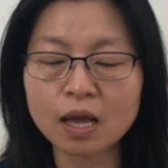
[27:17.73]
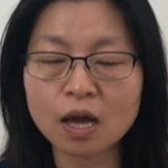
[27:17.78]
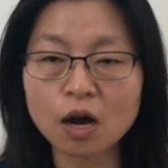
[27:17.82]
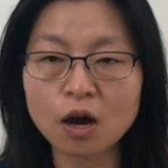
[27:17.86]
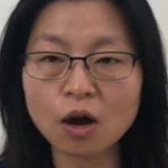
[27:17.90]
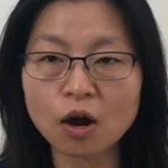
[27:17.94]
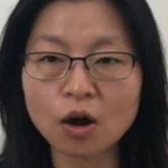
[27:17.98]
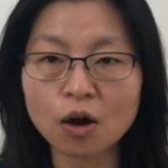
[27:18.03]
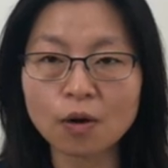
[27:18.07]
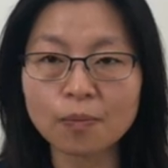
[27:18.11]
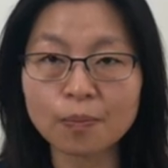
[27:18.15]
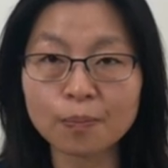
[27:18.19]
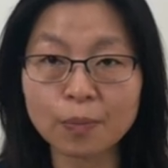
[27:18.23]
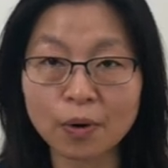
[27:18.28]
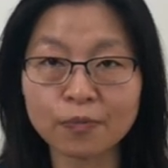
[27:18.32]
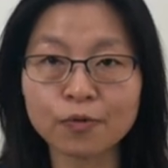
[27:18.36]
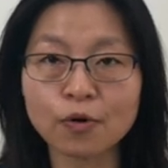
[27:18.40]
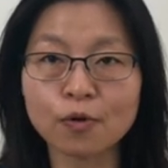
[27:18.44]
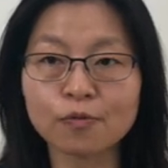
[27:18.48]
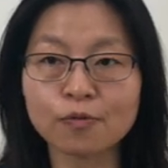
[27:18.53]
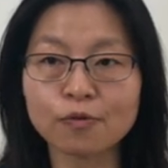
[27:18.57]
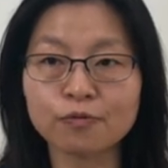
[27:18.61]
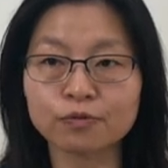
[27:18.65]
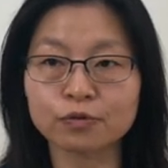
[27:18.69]
uh, buffer
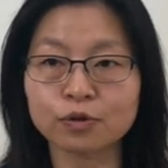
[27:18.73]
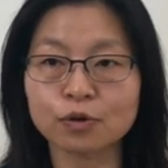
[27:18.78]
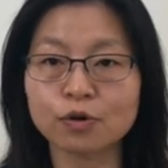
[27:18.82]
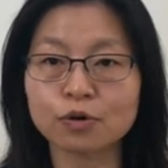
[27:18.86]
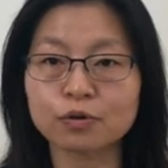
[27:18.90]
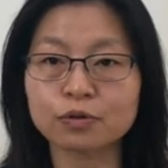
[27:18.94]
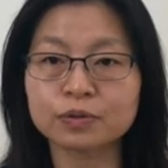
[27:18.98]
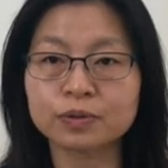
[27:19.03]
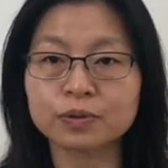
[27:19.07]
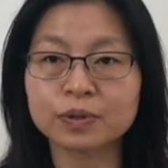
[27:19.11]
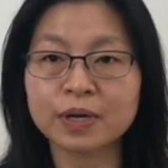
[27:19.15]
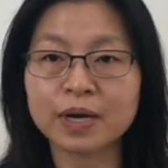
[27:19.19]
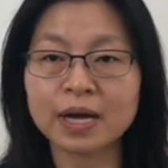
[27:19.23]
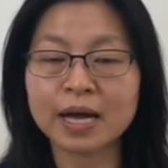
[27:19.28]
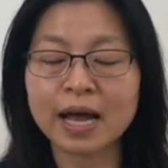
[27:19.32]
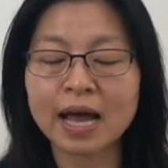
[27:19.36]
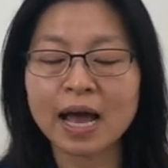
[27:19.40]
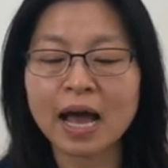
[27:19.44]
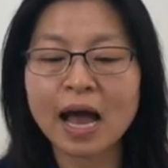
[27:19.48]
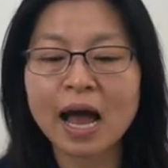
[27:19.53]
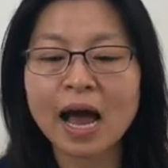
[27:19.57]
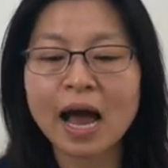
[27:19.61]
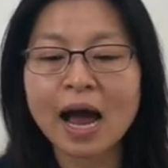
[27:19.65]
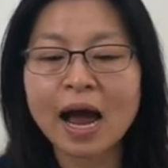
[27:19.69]
overflow.
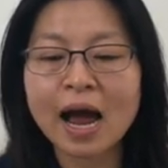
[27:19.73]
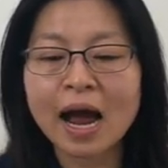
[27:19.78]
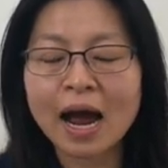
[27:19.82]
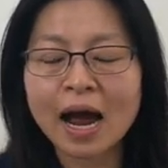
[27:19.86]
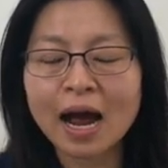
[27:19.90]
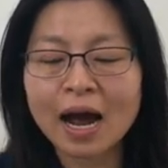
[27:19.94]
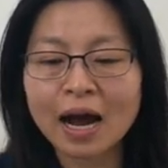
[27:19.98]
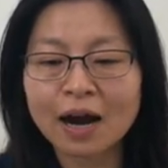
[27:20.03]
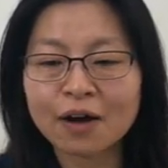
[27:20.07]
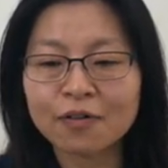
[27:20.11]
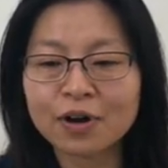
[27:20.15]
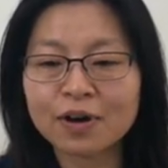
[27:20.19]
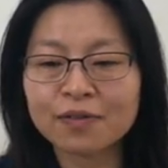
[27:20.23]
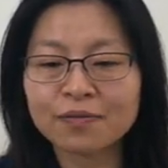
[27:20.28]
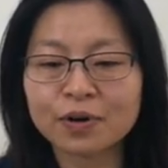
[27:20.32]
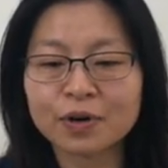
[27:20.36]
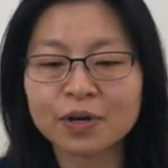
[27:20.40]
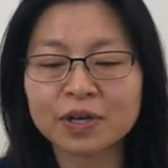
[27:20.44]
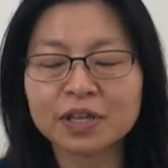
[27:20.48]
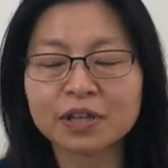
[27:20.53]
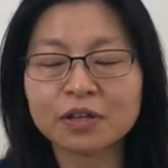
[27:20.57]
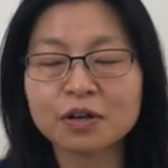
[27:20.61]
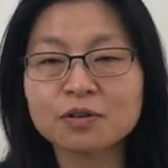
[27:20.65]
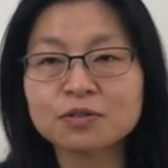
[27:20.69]
However,
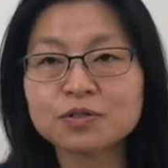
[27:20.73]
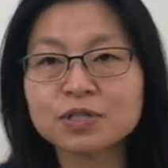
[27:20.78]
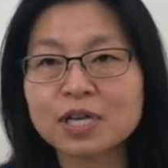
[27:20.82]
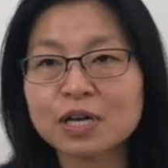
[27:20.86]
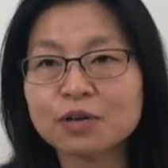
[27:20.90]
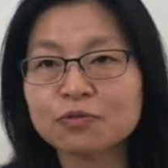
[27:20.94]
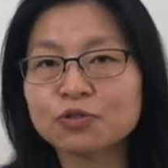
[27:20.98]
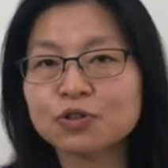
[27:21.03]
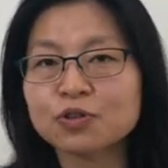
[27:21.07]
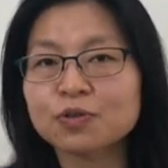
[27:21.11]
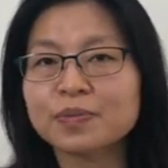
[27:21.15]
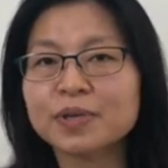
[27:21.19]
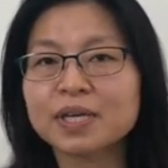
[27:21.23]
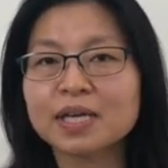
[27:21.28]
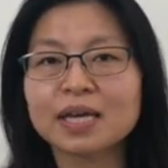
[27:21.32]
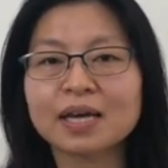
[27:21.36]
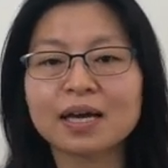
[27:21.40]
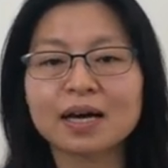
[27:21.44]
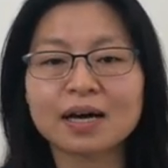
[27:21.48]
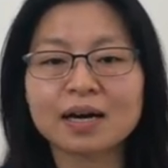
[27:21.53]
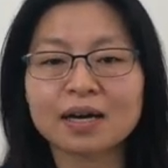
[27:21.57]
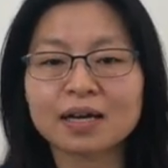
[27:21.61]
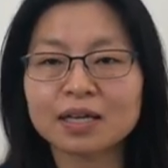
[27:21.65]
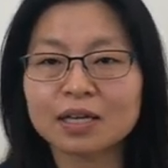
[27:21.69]
it turns out to be
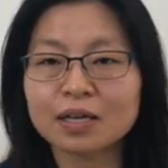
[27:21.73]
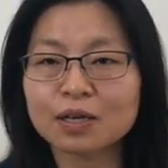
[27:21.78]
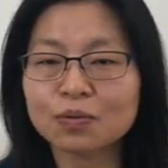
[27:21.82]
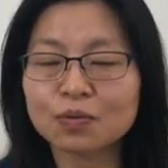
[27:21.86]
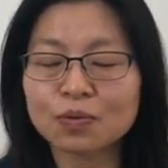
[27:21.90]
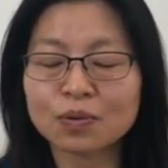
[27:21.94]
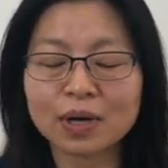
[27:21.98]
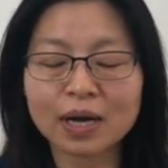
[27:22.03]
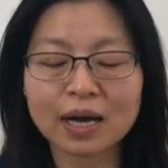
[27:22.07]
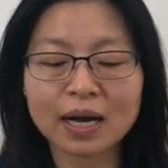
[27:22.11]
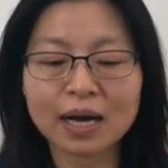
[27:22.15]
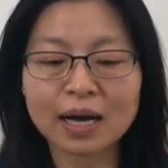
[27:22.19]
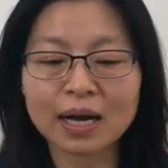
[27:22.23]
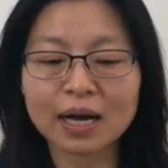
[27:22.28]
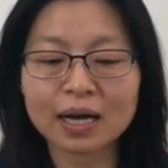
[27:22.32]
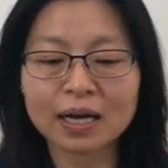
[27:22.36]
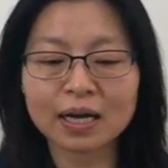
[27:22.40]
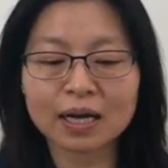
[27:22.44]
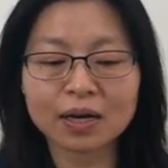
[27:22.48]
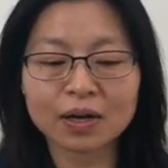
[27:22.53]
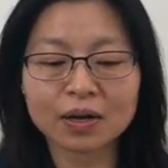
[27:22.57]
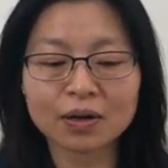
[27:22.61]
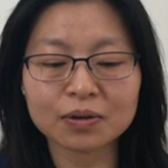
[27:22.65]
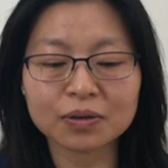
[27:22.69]
uh, you,
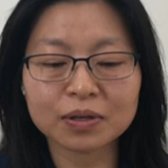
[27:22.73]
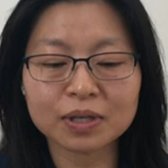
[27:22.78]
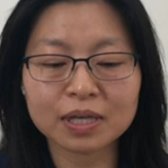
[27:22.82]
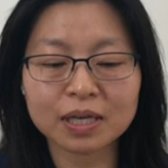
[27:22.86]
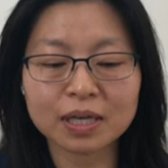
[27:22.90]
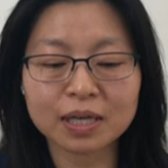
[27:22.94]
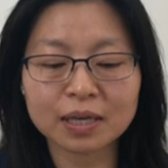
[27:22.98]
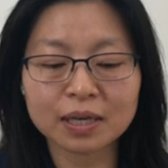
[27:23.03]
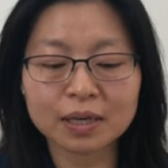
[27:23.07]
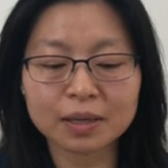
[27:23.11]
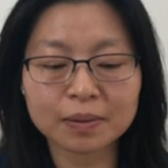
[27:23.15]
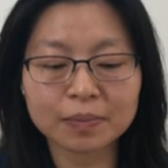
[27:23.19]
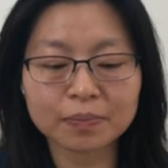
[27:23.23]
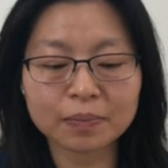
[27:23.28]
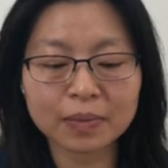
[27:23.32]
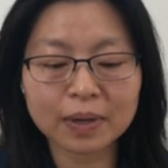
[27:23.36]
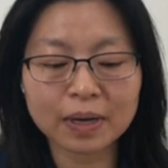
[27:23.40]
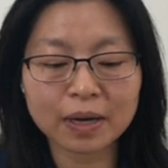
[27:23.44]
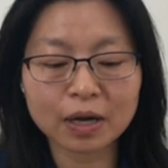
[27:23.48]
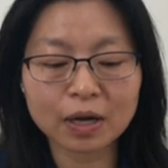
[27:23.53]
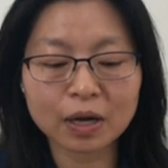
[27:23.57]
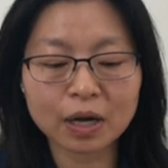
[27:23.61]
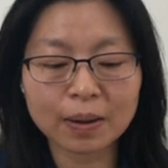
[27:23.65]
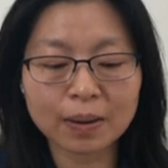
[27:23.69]
uh, the
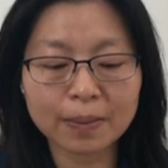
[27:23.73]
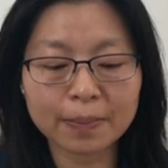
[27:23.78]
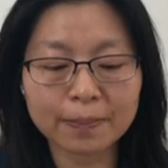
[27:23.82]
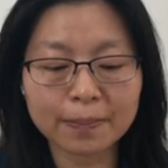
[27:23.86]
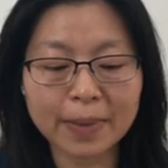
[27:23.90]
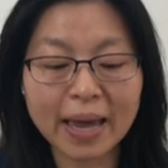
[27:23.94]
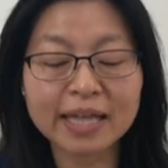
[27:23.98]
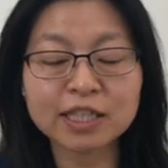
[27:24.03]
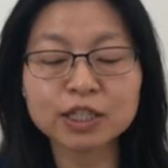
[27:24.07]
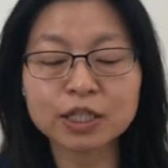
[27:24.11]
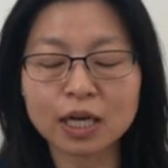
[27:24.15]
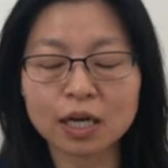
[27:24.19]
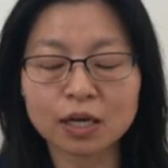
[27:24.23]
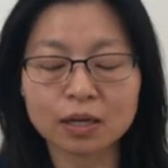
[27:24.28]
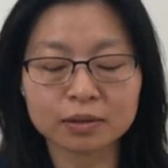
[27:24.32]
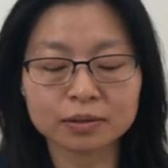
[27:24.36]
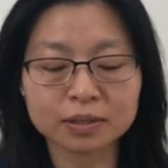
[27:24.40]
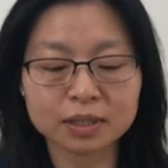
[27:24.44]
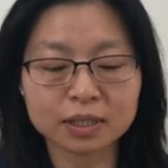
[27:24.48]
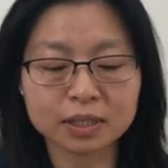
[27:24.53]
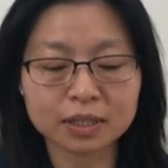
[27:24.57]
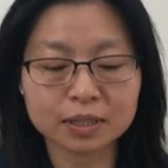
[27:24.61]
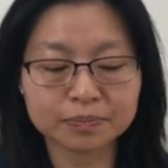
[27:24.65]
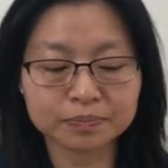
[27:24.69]
man uh,
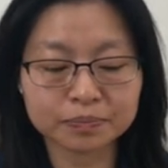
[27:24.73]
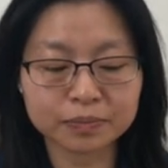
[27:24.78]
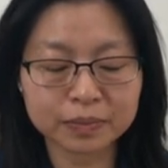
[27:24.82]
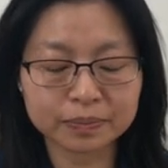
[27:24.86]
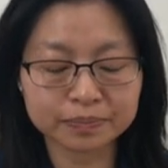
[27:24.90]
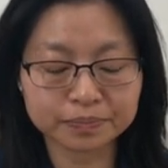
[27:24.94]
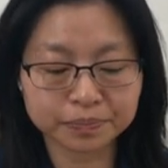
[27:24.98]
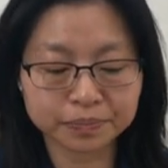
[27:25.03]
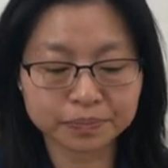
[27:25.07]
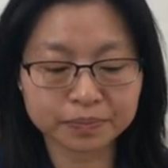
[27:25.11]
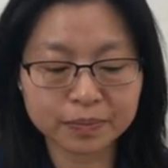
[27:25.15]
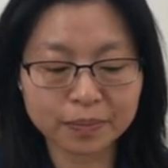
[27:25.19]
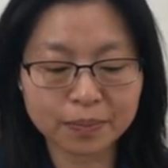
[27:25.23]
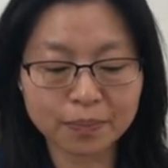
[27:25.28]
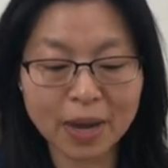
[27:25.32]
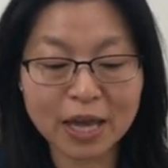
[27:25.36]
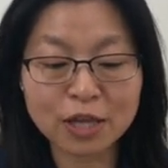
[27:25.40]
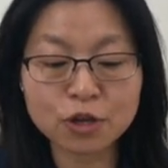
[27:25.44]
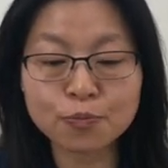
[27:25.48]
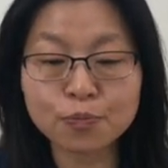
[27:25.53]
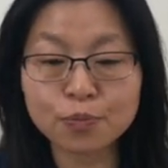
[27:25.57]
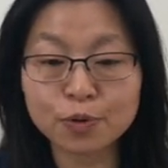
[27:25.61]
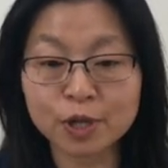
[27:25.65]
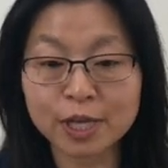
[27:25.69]
the
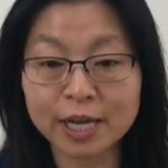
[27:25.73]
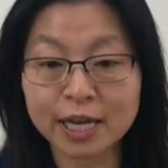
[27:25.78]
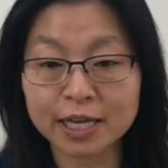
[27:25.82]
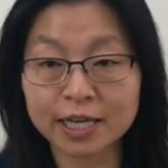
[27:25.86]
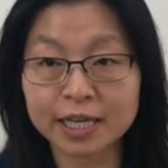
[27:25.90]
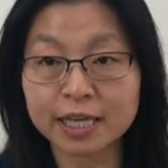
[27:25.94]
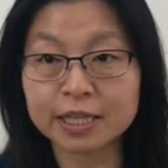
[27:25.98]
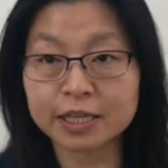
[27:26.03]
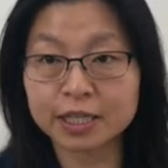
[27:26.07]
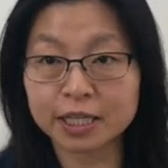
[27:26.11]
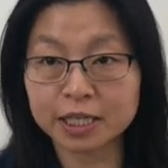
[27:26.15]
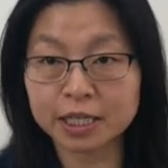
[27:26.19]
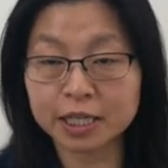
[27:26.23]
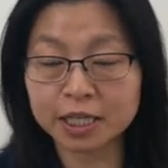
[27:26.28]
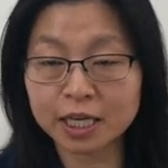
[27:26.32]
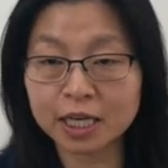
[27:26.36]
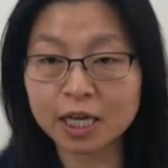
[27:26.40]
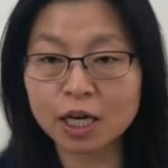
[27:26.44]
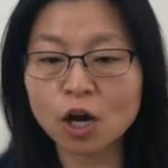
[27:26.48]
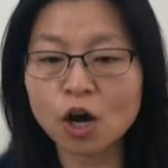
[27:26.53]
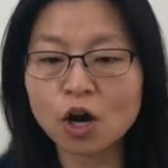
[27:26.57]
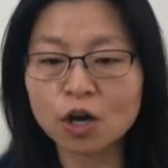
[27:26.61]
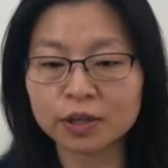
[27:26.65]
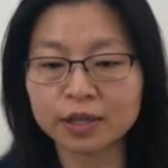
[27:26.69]
manipulating the
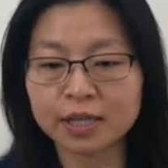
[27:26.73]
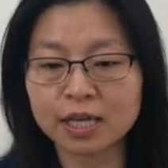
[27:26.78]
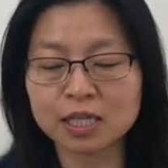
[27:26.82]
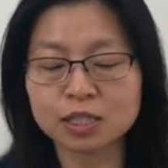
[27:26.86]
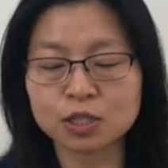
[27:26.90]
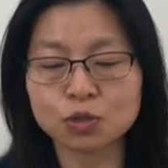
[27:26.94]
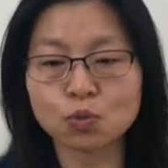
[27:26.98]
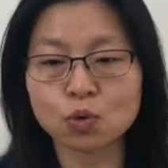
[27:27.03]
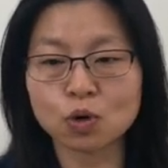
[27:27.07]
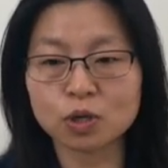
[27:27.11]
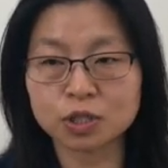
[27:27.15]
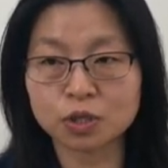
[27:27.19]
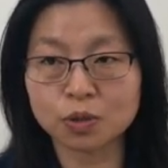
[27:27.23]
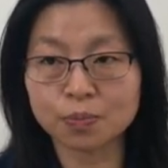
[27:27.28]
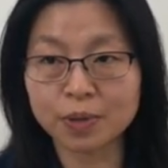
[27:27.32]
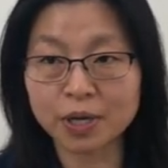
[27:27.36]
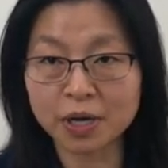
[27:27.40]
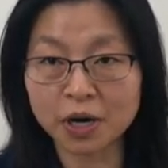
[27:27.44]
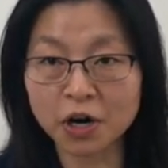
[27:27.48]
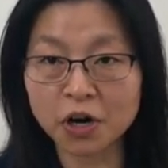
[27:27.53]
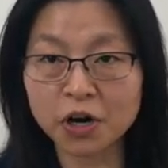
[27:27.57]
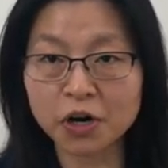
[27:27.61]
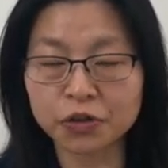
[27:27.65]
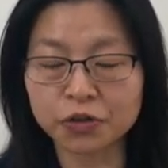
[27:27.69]
heap contents was a bit
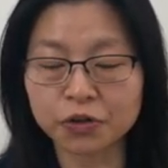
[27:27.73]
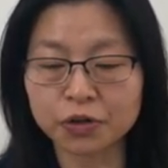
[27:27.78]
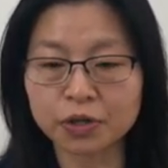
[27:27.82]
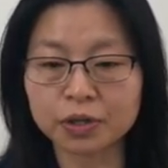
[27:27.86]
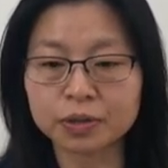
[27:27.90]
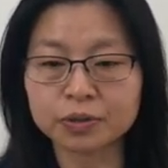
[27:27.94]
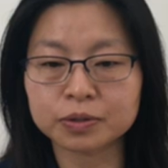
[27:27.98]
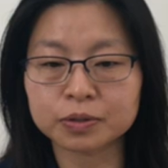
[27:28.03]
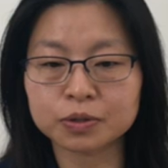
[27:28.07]
harder.